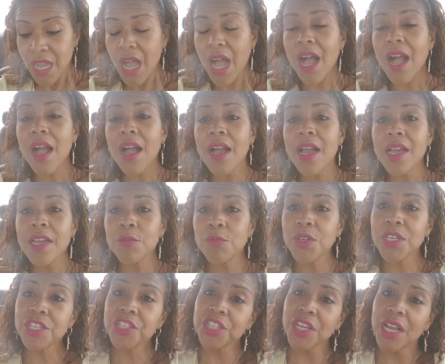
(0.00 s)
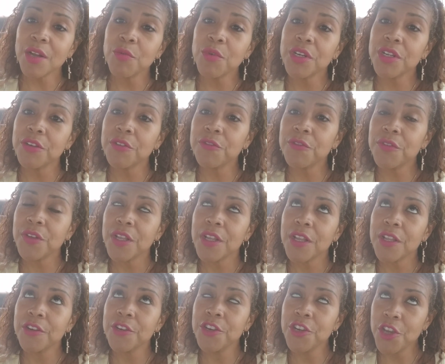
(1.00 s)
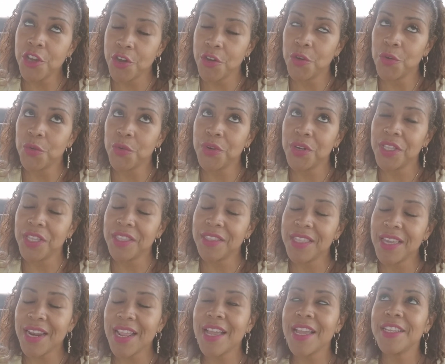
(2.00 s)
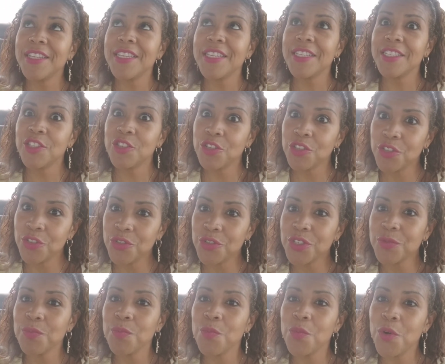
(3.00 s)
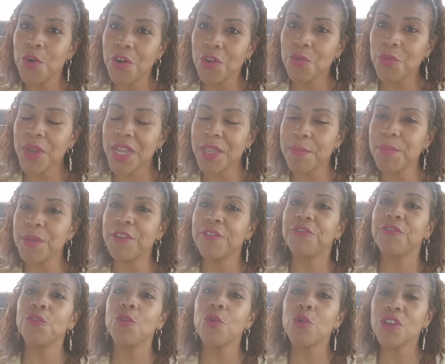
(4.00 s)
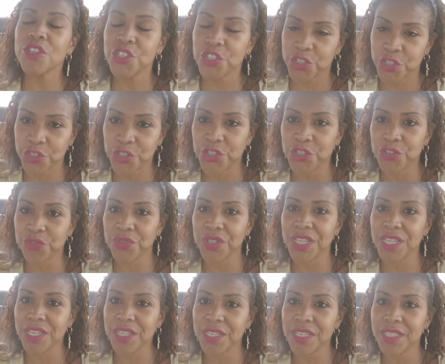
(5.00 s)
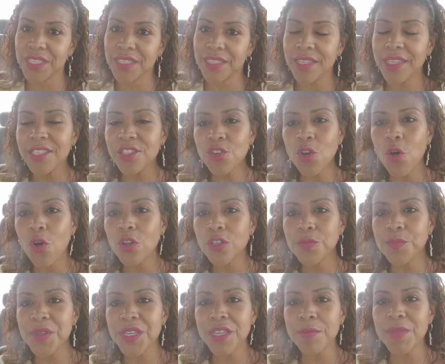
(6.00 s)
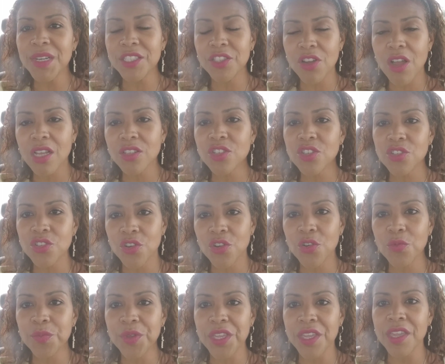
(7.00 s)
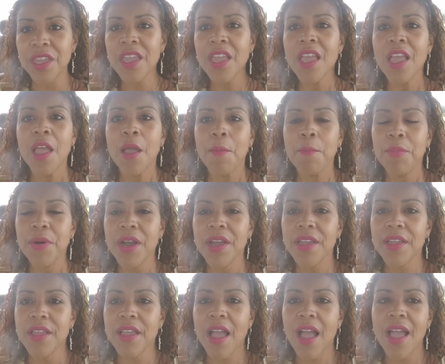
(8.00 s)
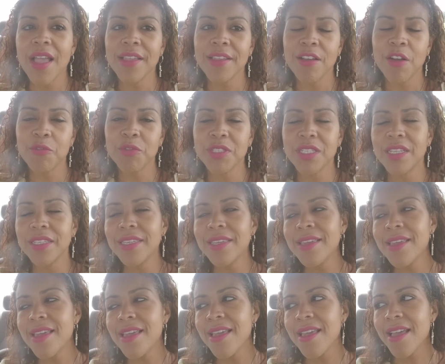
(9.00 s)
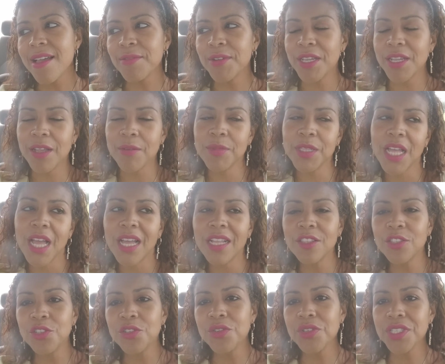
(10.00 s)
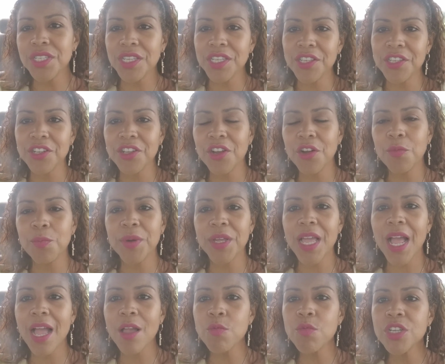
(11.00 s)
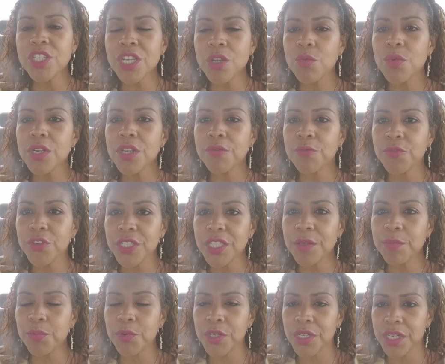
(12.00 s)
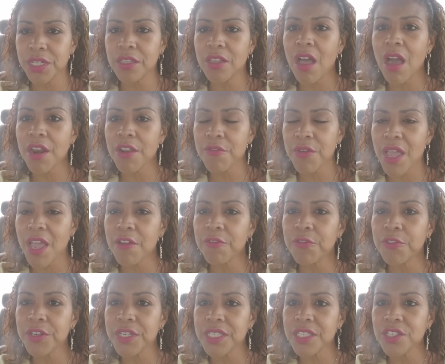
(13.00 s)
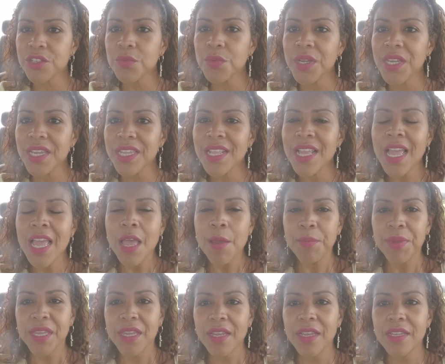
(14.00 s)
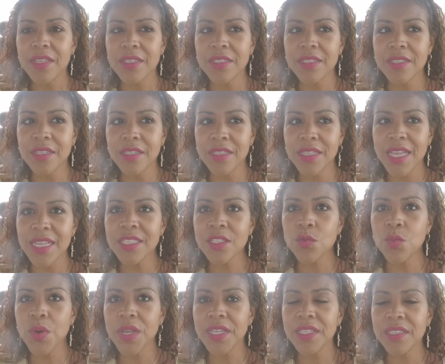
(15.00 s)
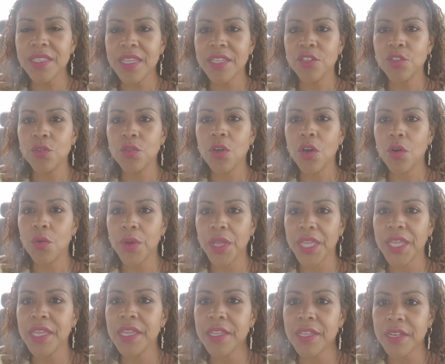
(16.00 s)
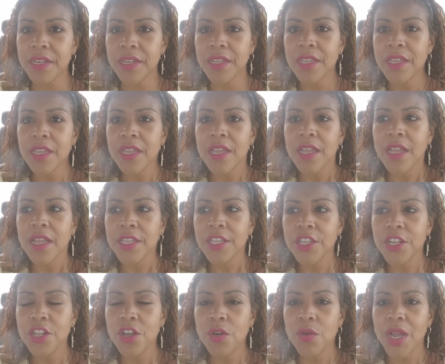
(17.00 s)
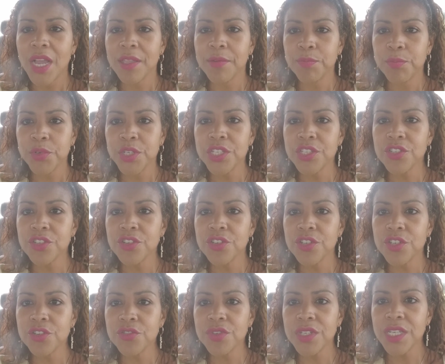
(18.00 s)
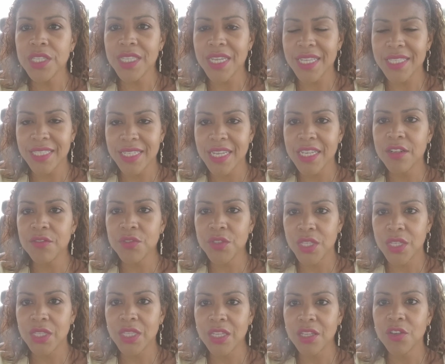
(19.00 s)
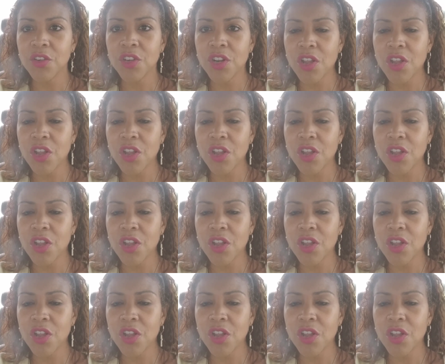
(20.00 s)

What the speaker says: I wish I would have known that I needed to lose more weight before surgery. He told me, my doctor told me, but I was like, yeah, I'll lose it, but I wish I would have really put a lot of effort into it because the less weight that you go in, at pre-surgery, that date that they're going to